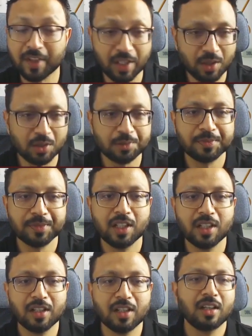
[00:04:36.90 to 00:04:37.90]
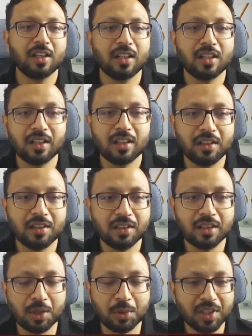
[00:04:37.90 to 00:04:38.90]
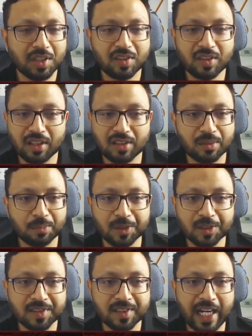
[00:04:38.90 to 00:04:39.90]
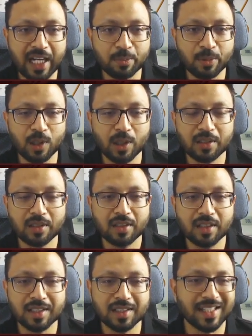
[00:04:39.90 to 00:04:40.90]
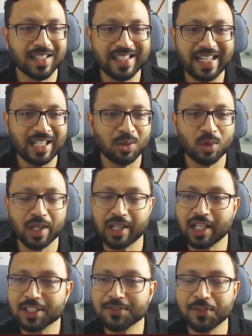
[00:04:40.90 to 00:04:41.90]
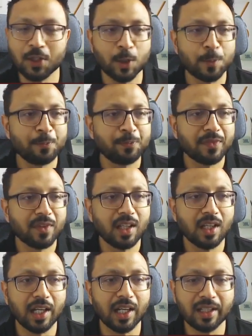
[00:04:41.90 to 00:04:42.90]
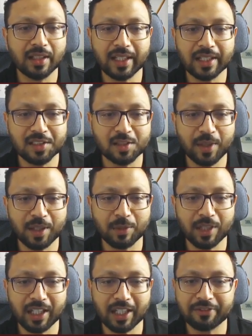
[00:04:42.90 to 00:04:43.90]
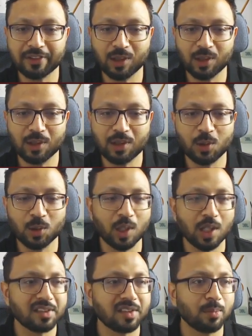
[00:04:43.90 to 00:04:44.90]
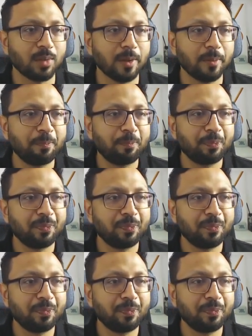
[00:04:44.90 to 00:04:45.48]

There you go. Now you can see a simple scatter plot. It's exactly what I asked for, and that just made my life a whole lot simpler.